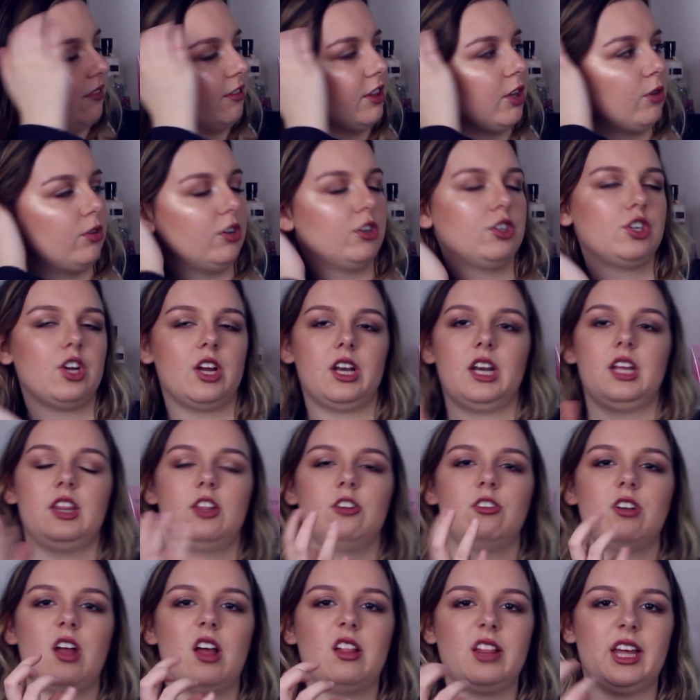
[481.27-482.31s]
Even though they're shiny,
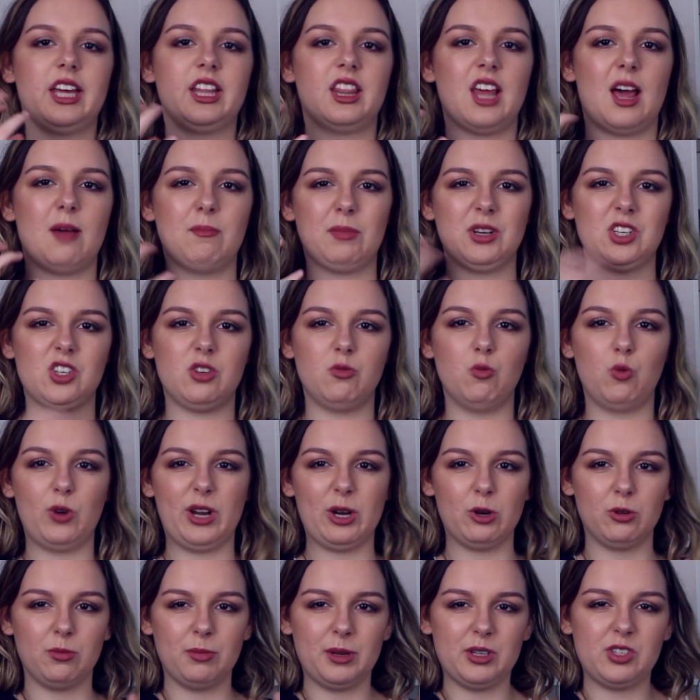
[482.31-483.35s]
they're not like that
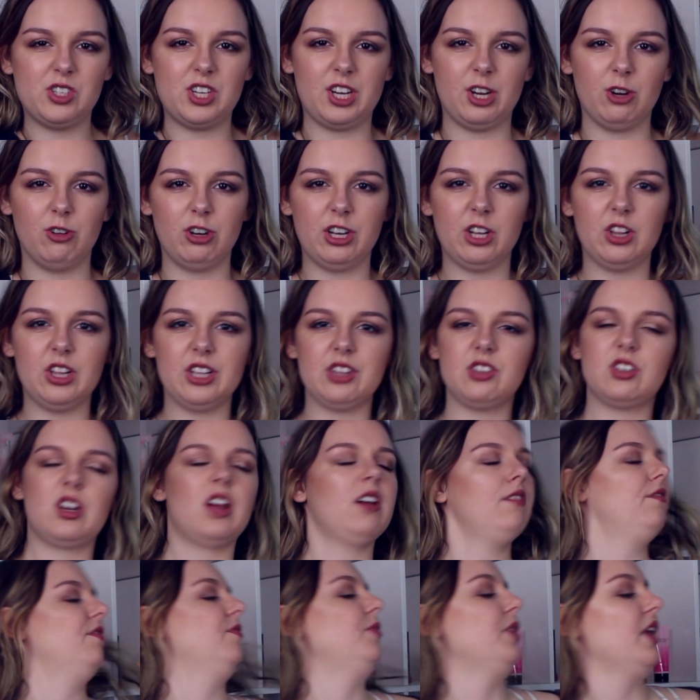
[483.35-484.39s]
weird material and
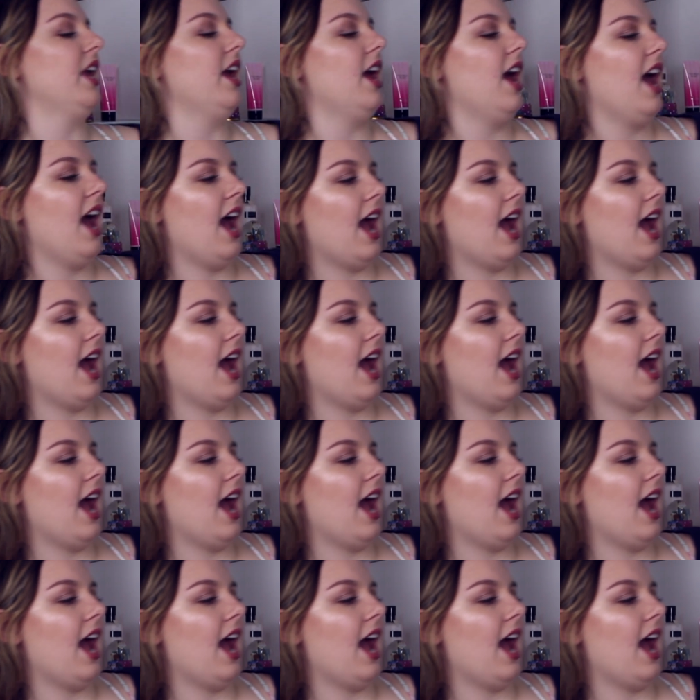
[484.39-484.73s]
stuff.